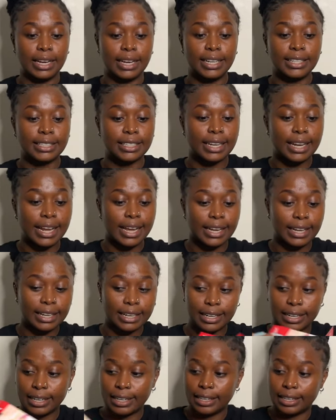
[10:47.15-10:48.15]
it's
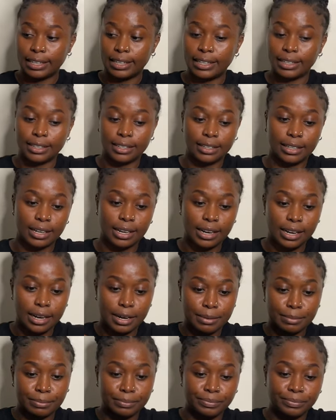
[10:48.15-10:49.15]
like
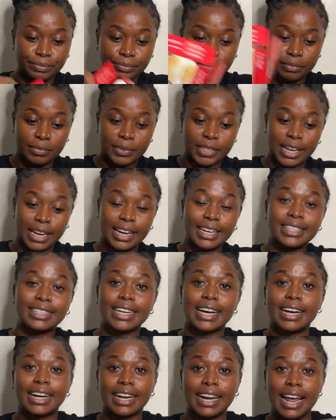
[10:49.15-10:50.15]
it's
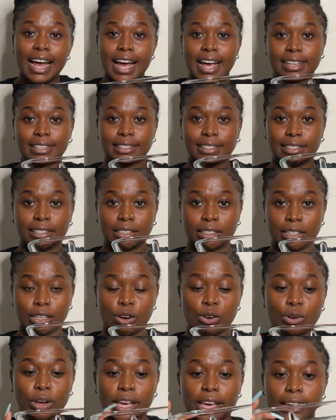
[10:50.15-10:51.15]
a glass,
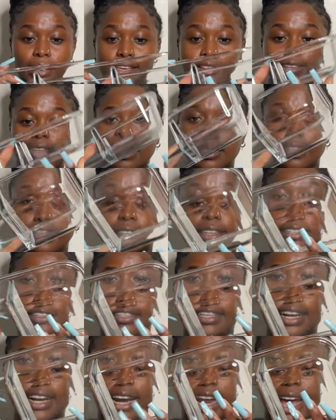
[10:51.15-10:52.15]
okay? It's
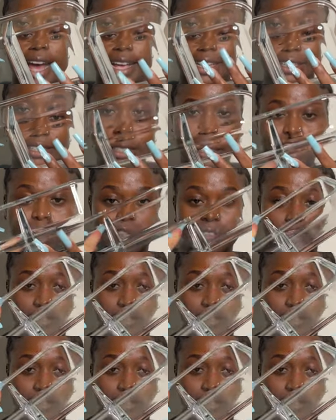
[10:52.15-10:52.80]
glass,